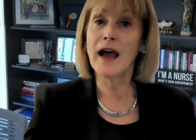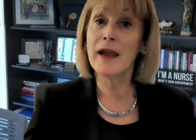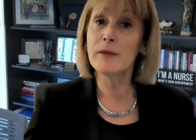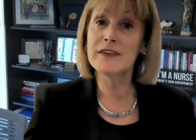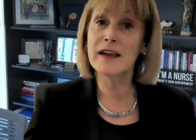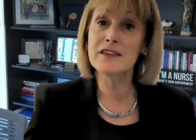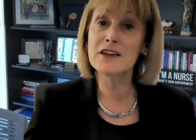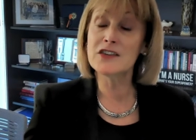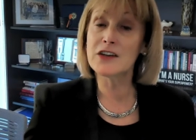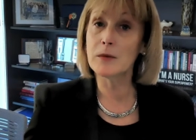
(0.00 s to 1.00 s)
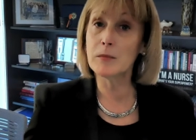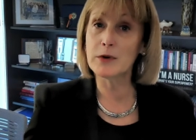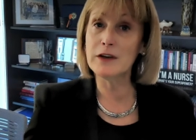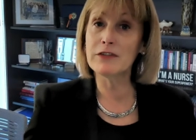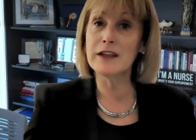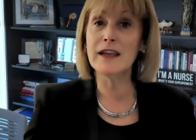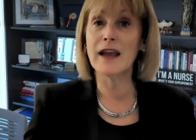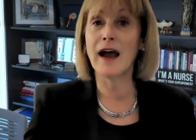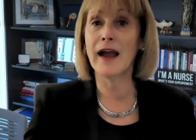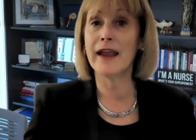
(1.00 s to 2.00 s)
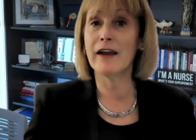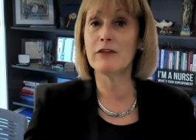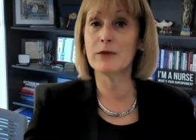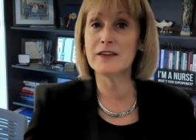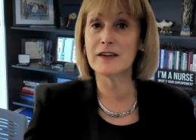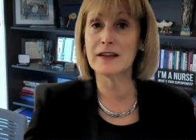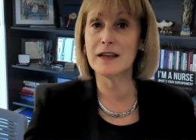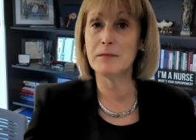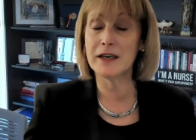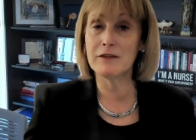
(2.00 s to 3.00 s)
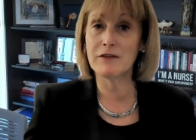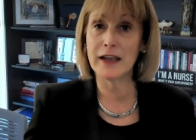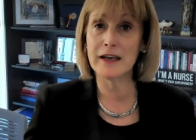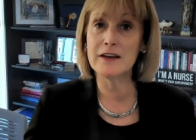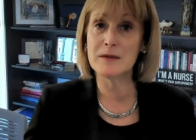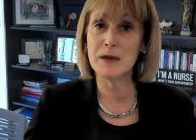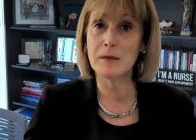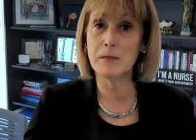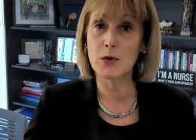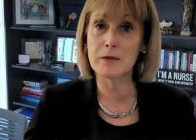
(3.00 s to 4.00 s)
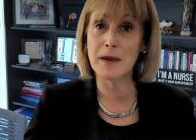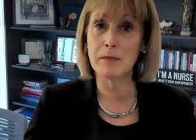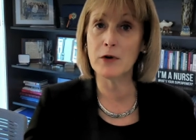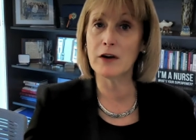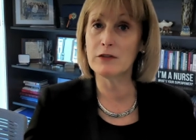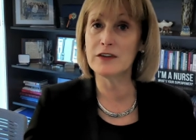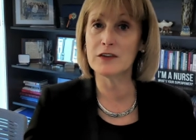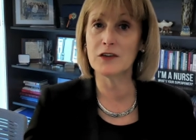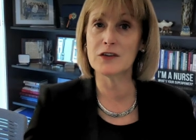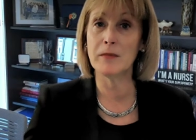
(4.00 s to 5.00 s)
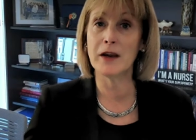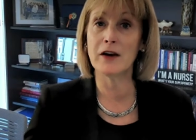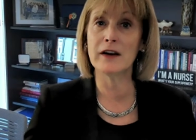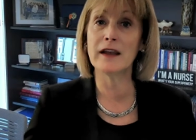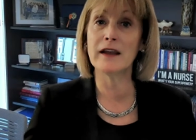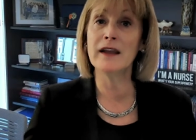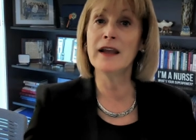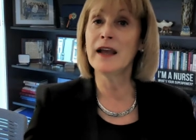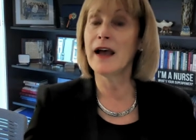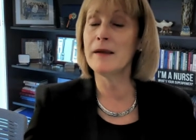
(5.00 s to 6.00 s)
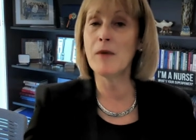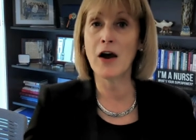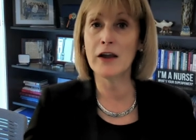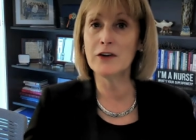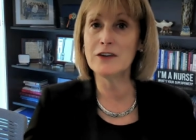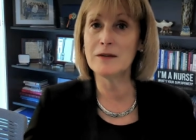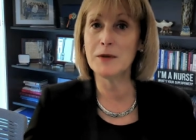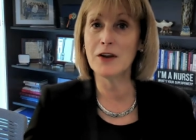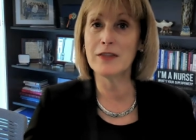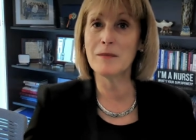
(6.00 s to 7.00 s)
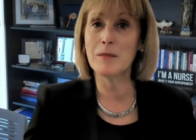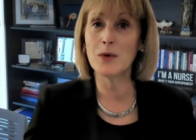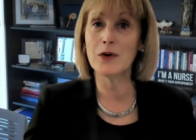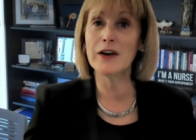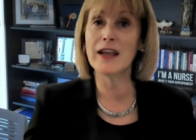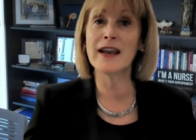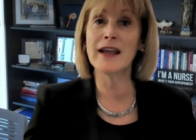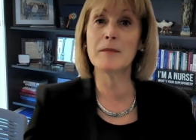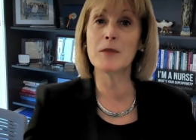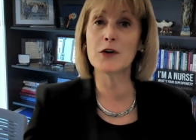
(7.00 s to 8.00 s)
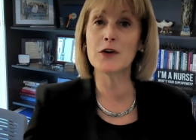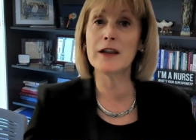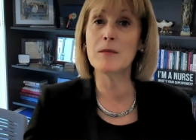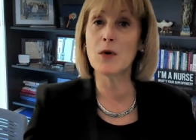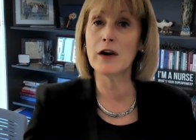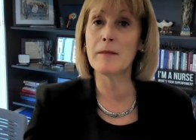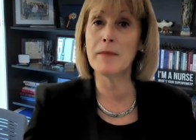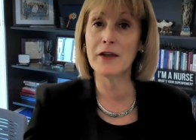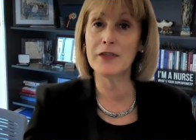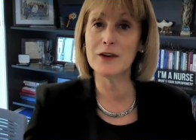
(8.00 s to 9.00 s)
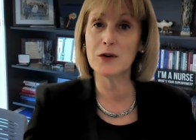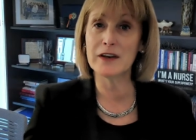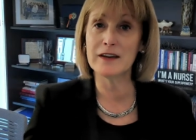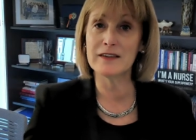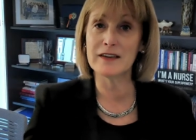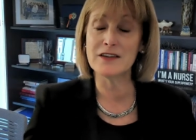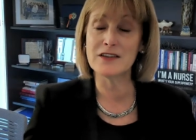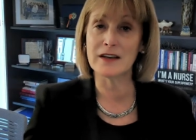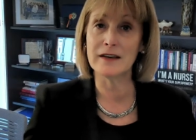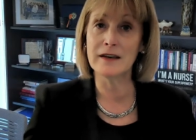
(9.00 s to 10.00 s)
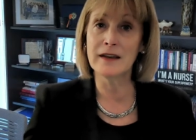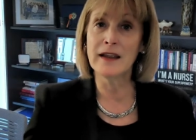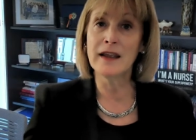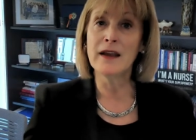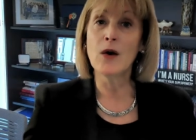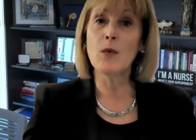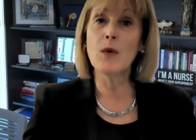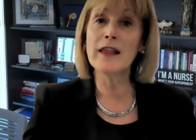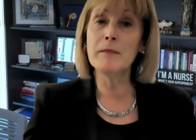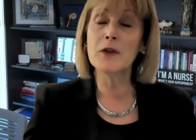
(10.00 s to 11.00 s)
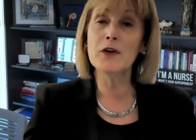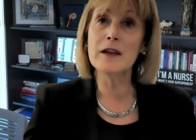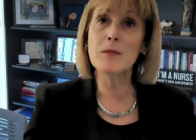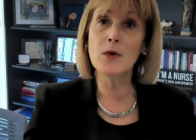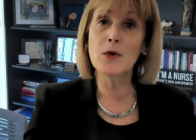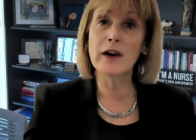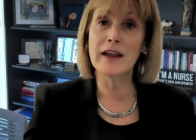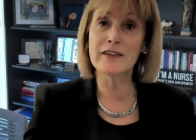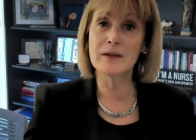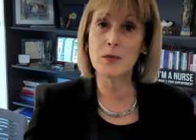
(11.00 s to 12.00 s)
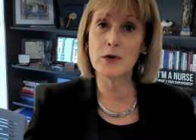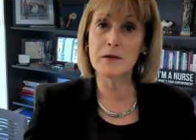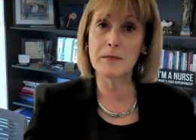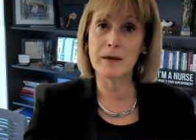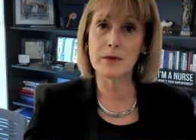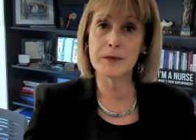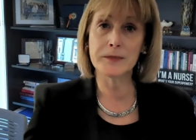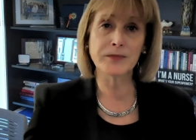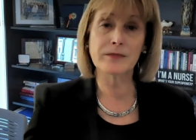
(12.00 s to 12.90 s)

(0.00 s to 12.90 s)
I was asked to share briefly. I have recently been invited to be a board member of Research America. I'm honored to be on the board, and I am learning more about the organization. While I'm learning more as a board member,